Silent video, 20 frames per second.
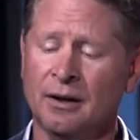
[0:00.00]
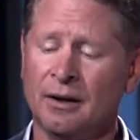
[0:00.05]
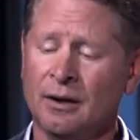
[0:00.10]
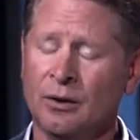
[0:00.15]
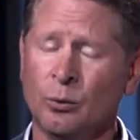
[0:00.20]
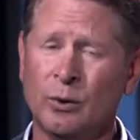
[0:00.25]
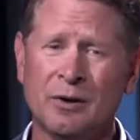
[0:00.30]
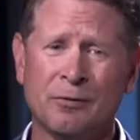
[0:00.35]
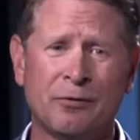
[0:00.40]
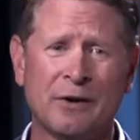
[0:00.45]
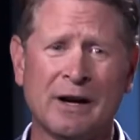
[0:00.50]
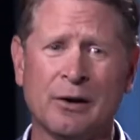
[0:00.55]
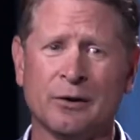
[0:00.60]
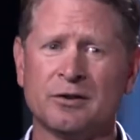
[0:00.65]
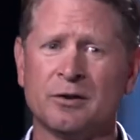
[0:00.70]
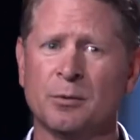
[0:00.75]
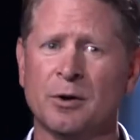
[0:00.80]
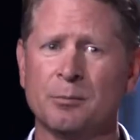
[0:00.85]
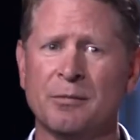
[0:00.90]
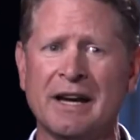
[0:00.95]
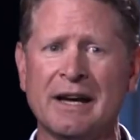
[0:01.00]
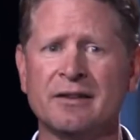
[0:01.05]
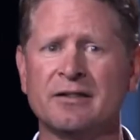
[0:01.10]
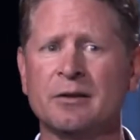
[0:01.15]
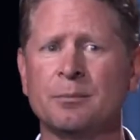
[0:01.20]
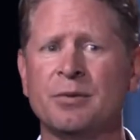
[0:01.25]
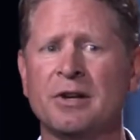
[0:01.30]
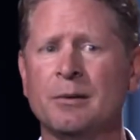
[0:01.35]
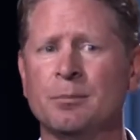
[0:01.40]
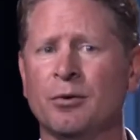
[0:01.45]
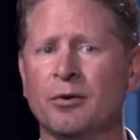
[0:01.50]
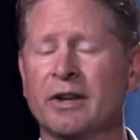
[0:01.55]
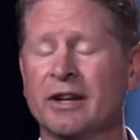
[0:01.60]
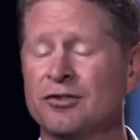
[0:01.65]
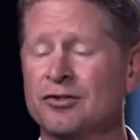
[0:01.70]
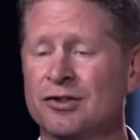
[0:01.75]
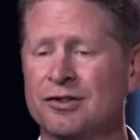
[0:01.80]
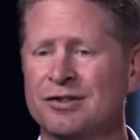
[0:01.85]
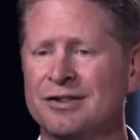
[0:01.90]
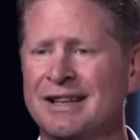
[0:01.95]
We have found some amazing people that
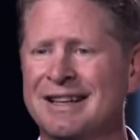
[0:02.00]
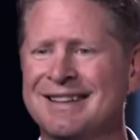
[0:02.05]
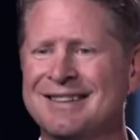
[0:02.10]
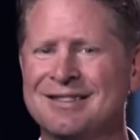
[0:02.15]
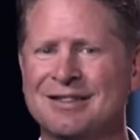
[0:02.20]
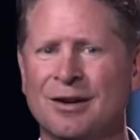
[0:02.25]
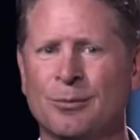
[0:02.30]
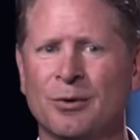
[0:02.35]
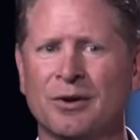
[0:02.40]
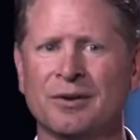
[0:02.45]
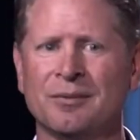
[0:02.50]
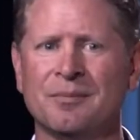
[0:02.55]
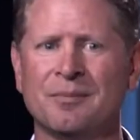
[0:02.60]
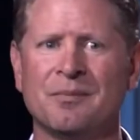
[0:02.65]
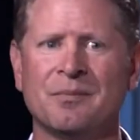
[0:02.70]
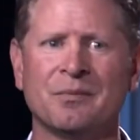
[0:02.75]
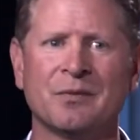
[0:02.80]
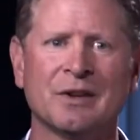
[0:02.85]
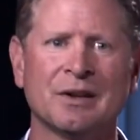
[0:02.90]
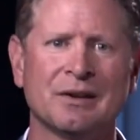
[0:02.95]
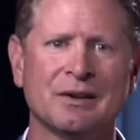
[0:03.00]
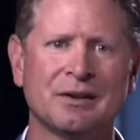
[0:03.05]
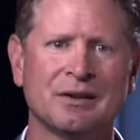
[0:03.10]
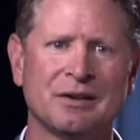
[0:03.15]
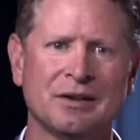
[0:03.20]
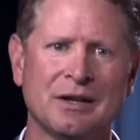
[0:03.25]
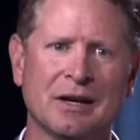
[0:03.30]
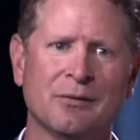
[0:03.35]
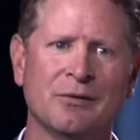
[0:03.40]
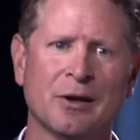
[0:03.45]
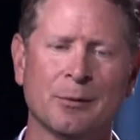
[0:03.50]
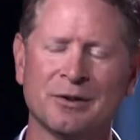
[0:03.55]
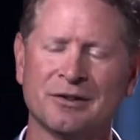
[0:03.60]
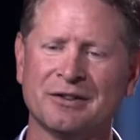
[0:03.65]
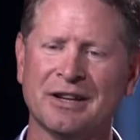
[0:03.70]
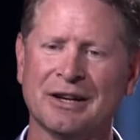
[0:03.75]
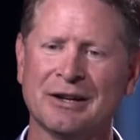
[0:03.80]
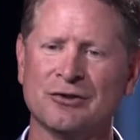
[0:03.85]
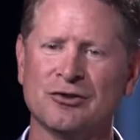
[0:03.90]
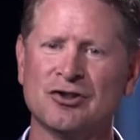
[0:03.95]
just needed someone to give them a
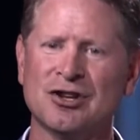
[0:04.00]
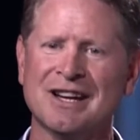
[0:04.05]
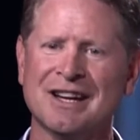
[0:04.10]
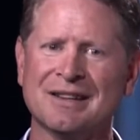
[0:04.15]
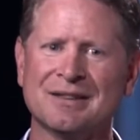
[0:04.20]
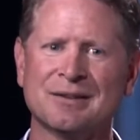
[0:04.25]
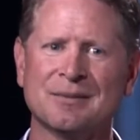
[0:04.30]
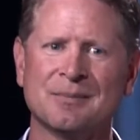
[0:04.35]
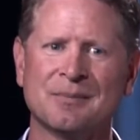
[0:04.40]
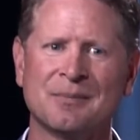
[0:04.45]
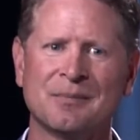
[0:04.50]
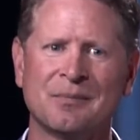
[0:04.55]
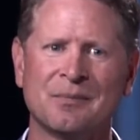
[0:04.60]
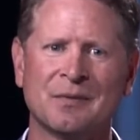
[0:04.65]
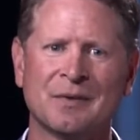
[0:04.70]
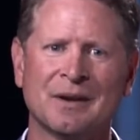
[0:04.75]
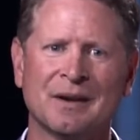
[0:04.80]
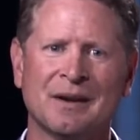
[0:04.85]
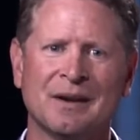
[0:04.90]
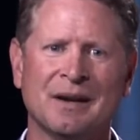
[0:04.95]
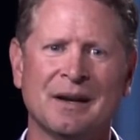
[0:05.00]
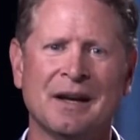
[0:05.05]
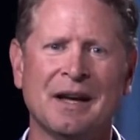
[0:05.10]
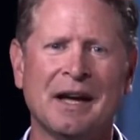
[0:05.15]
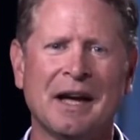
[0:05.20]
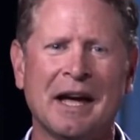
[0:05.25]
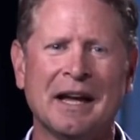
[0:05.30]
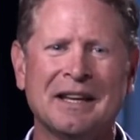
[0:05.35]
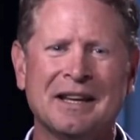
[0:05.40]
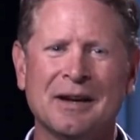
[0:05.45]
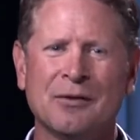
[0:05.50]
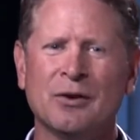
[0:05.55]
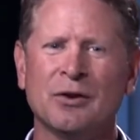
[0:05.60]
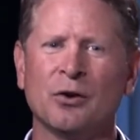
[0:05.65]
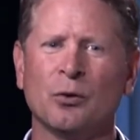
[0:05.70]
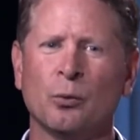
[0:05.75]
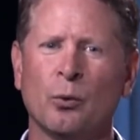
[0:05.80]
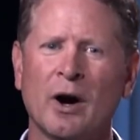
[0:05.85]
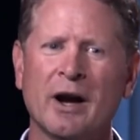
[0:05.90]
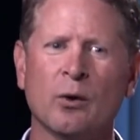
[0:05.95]
second chance. And given the
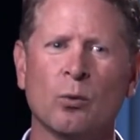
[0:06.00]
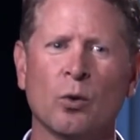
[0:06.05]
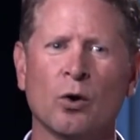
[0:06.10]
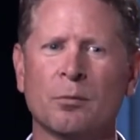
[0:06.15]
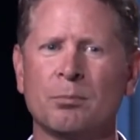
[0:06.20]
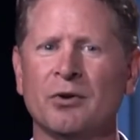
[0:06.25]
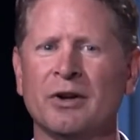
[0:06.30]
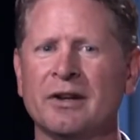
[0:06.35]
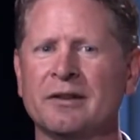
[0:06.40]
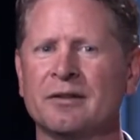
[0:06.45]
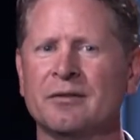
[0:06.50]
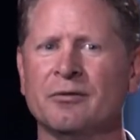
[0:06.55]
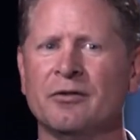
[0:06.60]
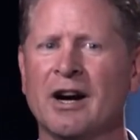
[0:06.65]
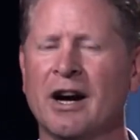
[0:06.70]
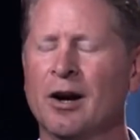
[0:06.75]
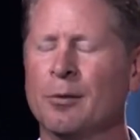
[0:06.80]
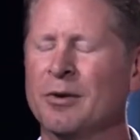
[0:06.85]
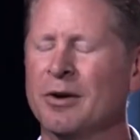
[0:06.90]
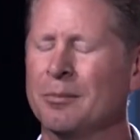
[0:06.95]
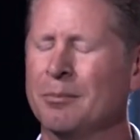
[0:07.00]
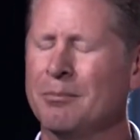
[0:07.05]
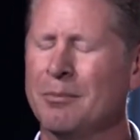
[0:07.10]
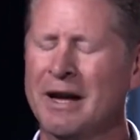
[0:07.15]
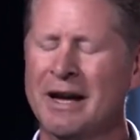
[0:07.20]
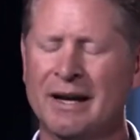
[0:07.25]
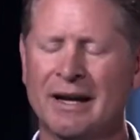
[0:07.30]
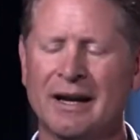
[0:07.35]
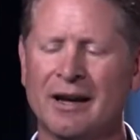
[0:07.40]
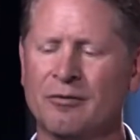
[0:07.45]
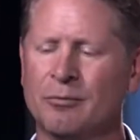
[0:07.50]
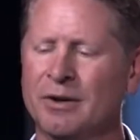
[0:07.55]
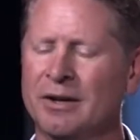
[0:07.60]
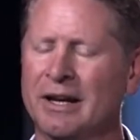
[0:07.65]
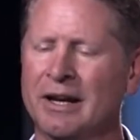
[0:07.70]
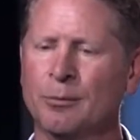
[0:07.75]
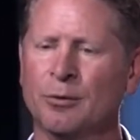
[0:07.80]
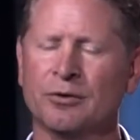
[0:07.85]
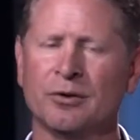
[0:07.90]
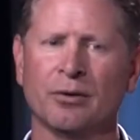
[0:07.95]
right workplace environment, many have been
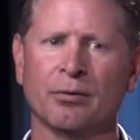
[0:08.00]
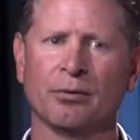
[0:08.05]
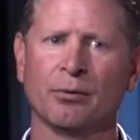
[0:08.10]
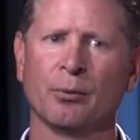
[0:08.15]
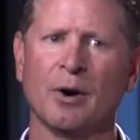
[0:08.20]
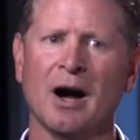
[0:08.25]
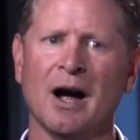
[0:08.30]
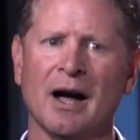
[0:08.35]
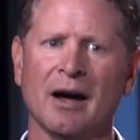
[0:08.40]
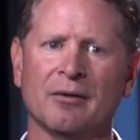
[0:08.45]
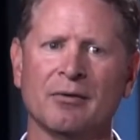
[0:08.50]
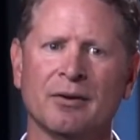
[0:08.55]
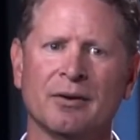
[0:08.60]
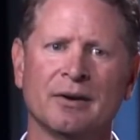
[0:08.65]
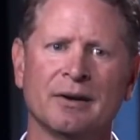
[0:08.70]
able to thrive.